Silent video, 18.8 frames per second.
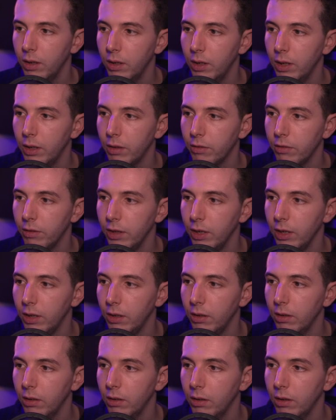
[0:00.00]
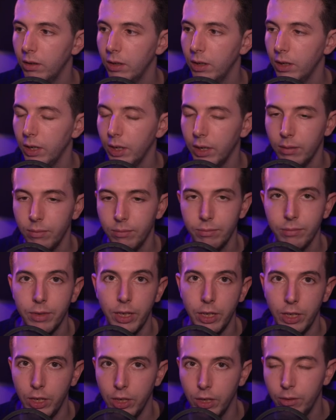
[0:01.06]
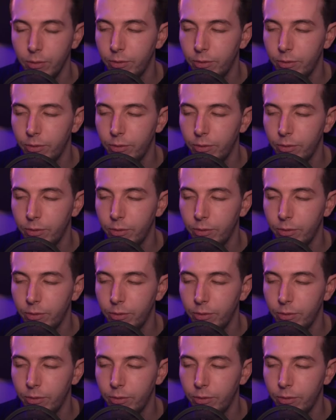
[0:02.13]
Let's see, yeah, there you go.